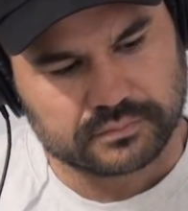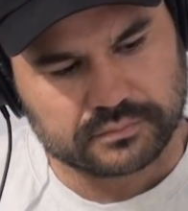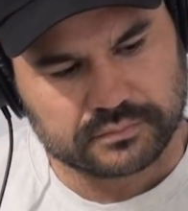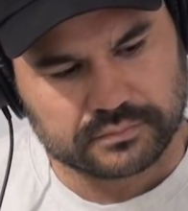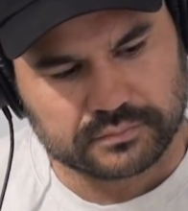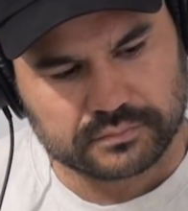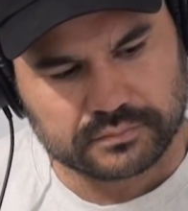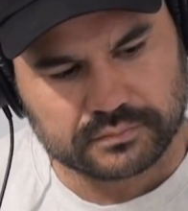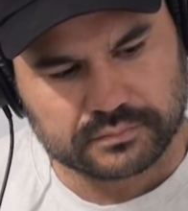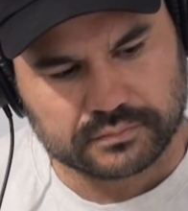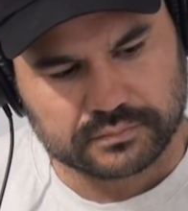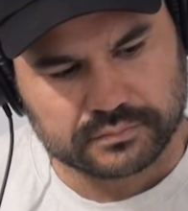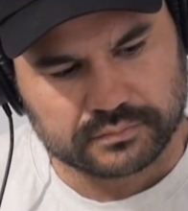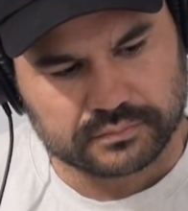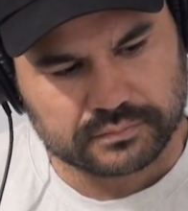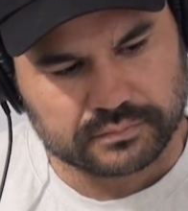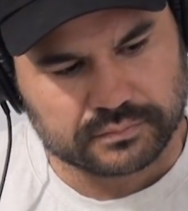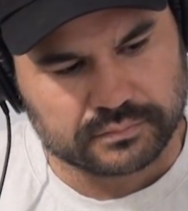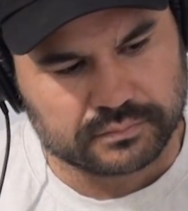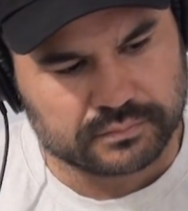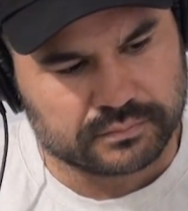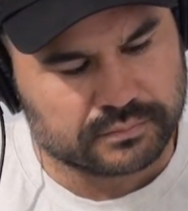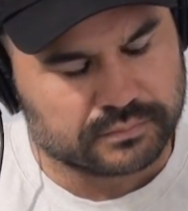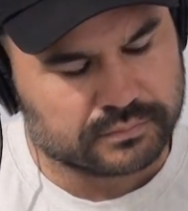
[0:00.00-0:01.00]

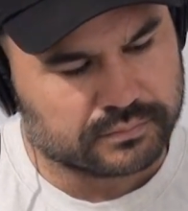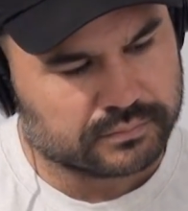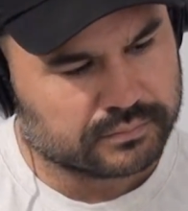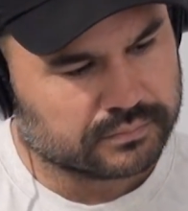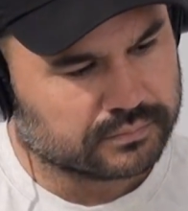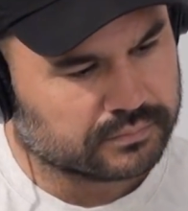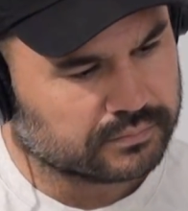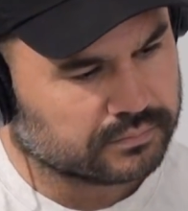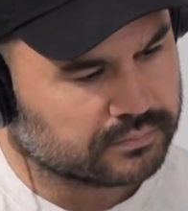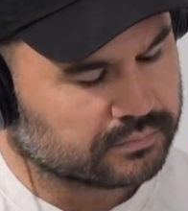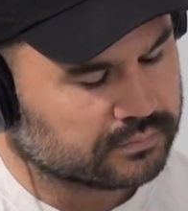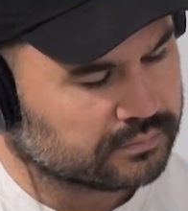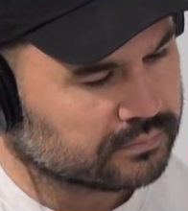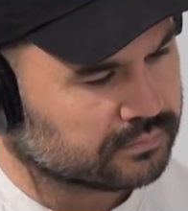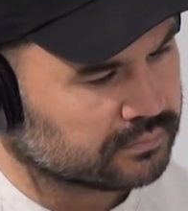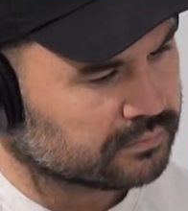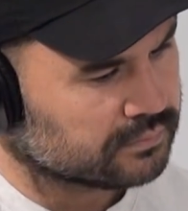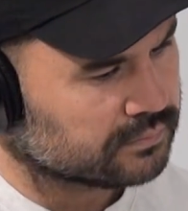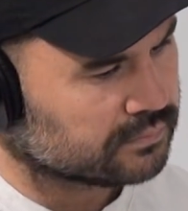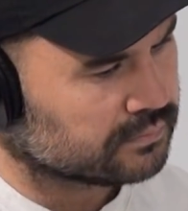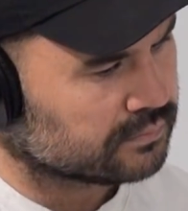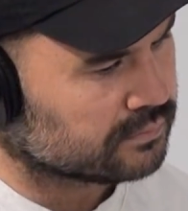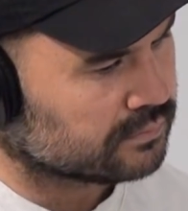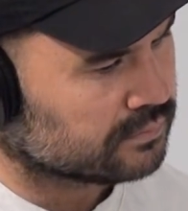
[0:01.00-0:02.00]

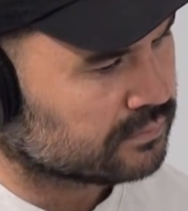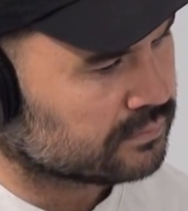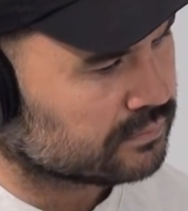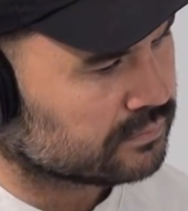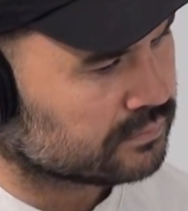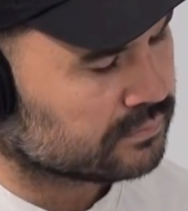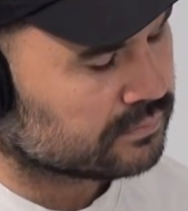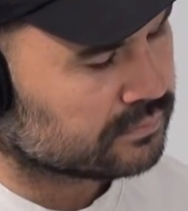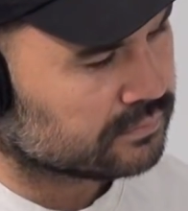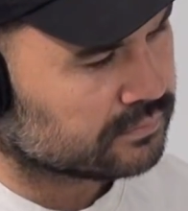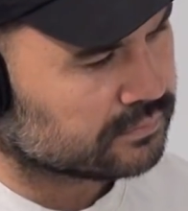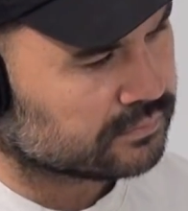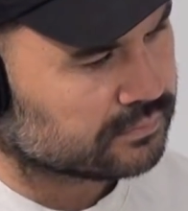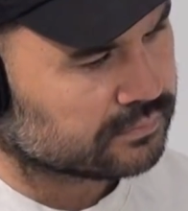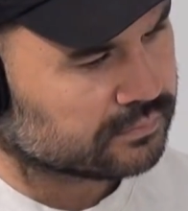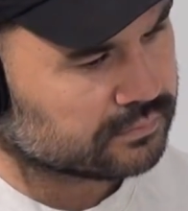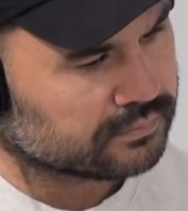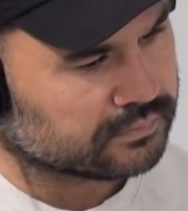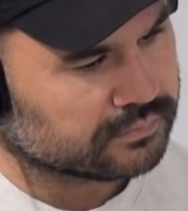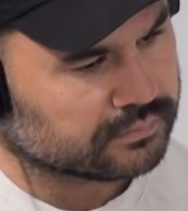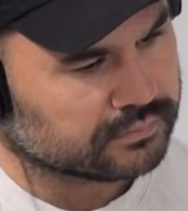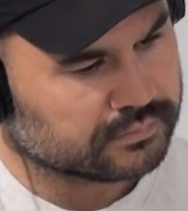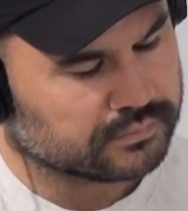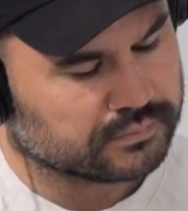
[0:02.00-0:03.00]

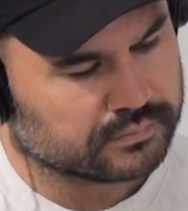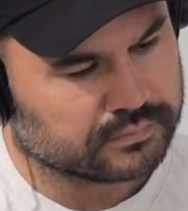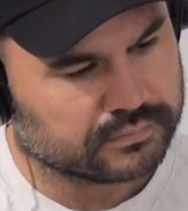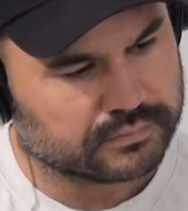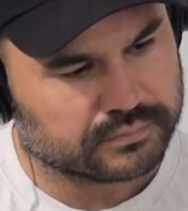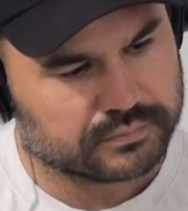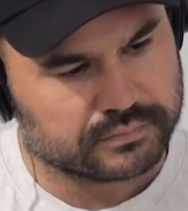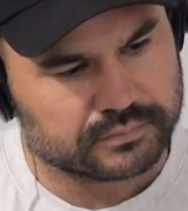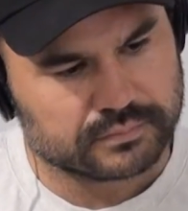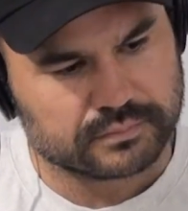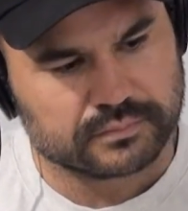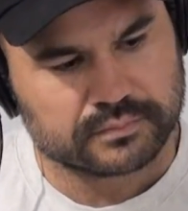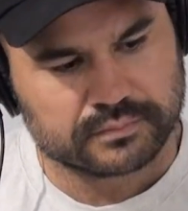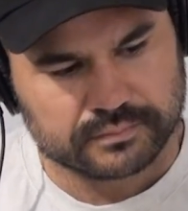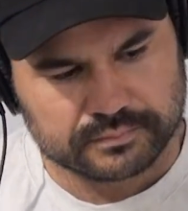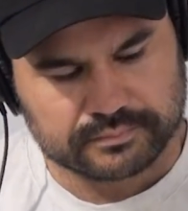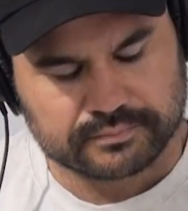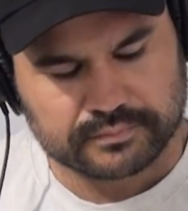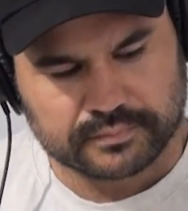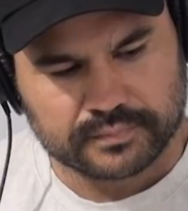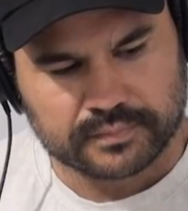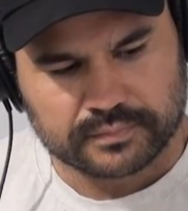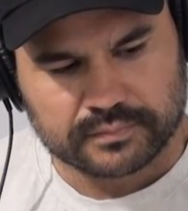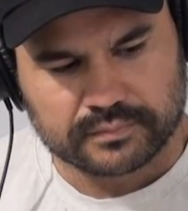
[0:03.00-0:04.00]

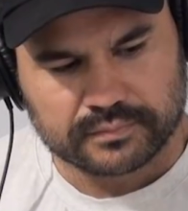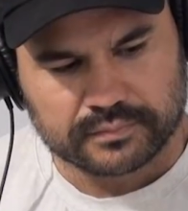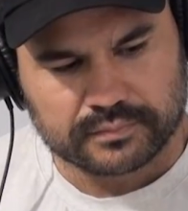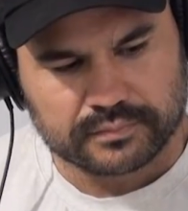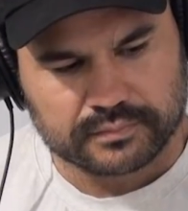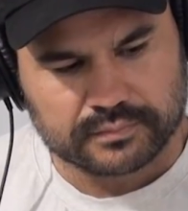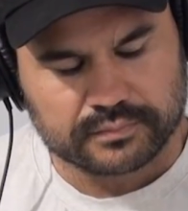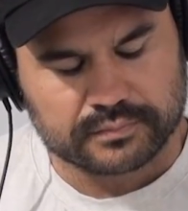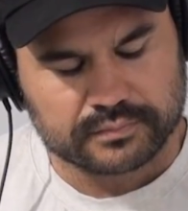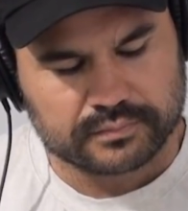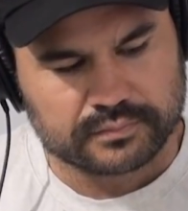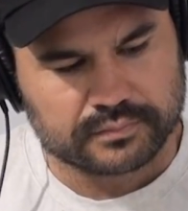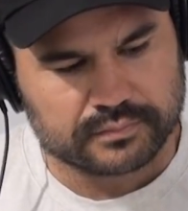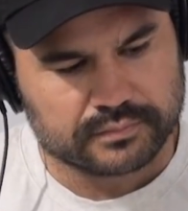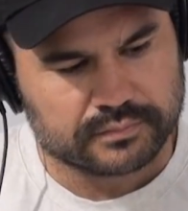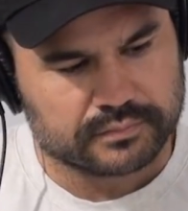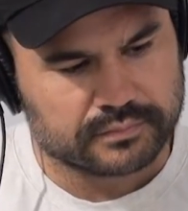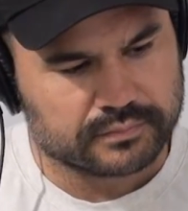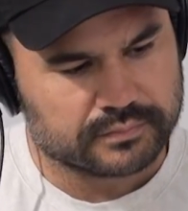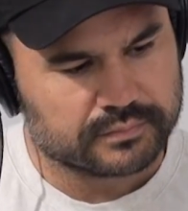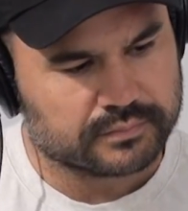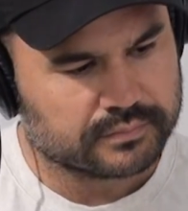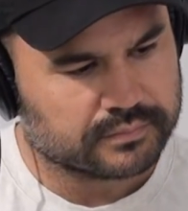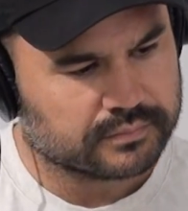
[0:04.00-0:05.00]

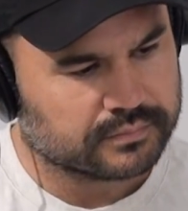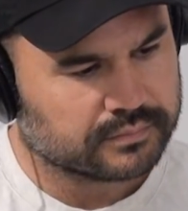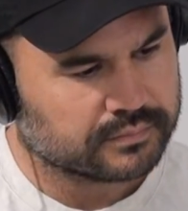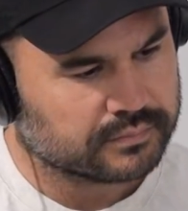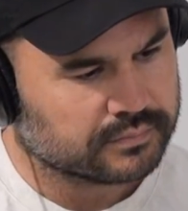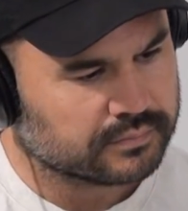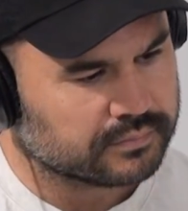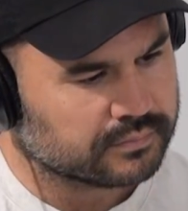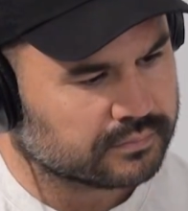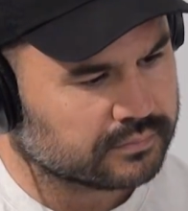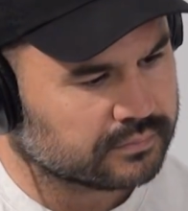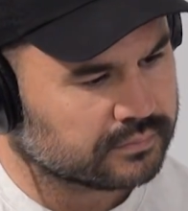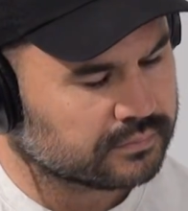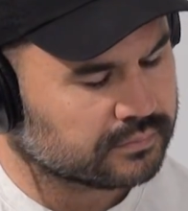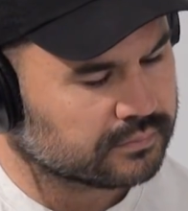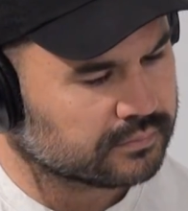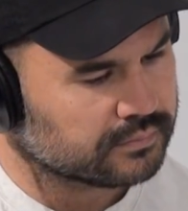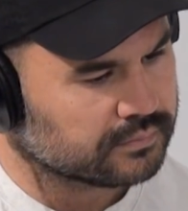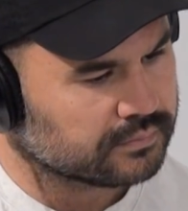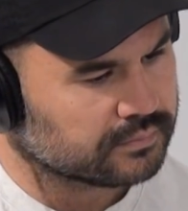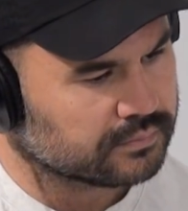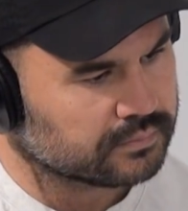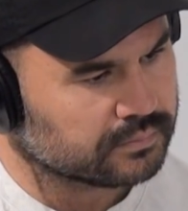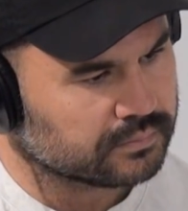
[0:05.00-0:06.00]

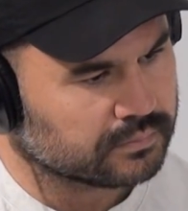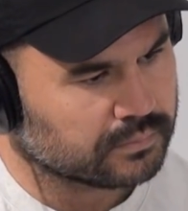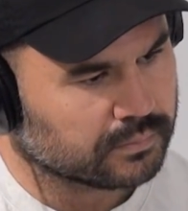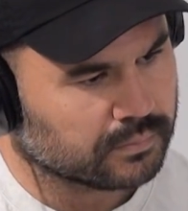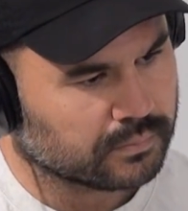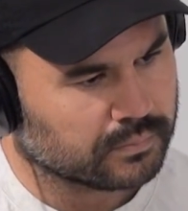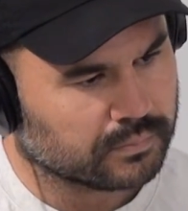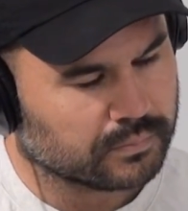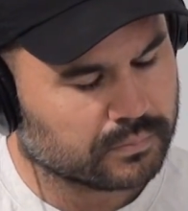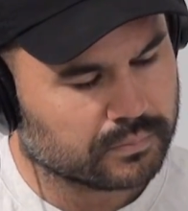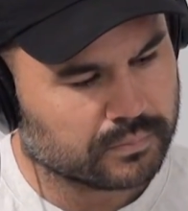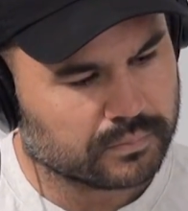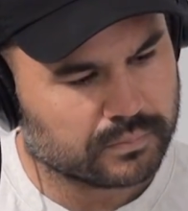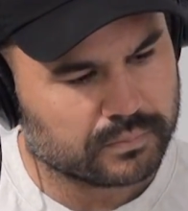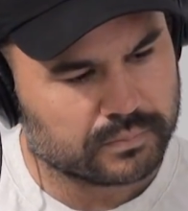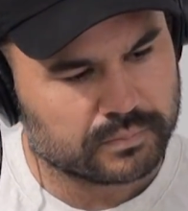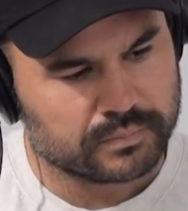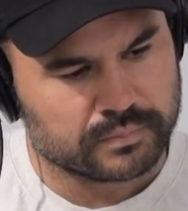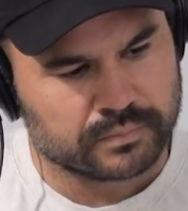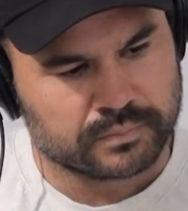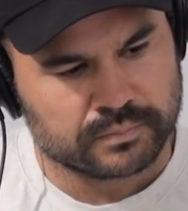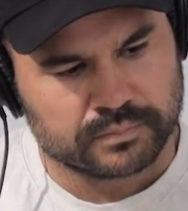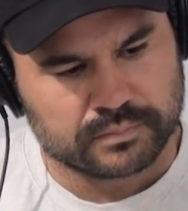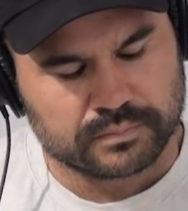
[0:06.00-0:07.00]

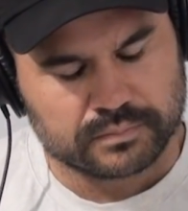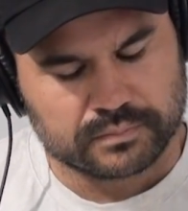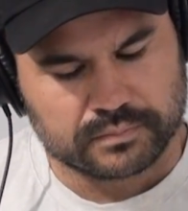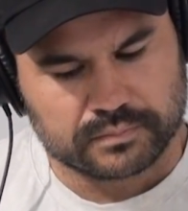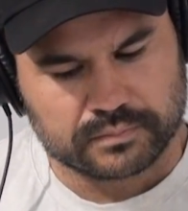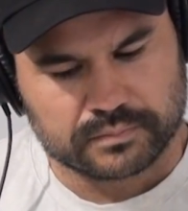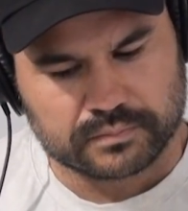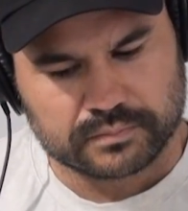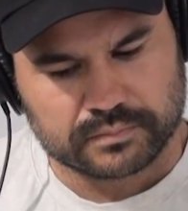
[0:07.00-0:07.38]
(silent)